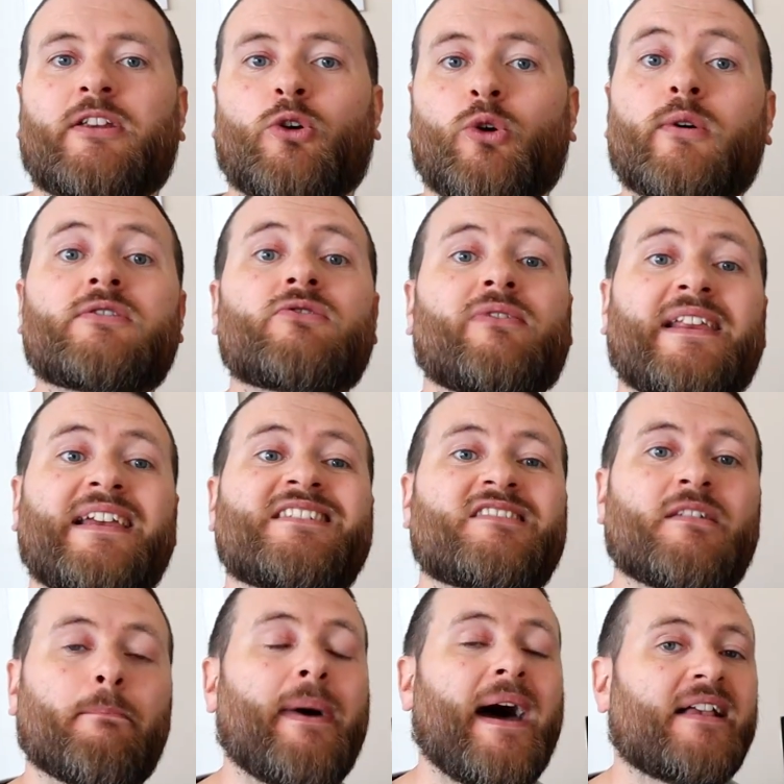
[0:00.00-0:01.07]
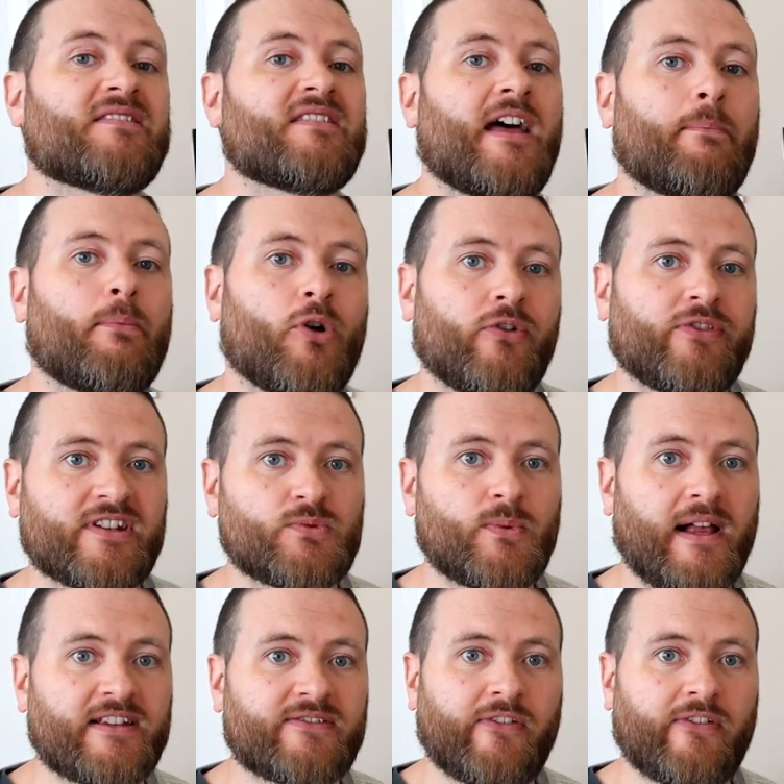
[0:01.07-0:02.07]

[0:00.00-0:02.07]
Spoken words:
and I always release them back to that pond as well.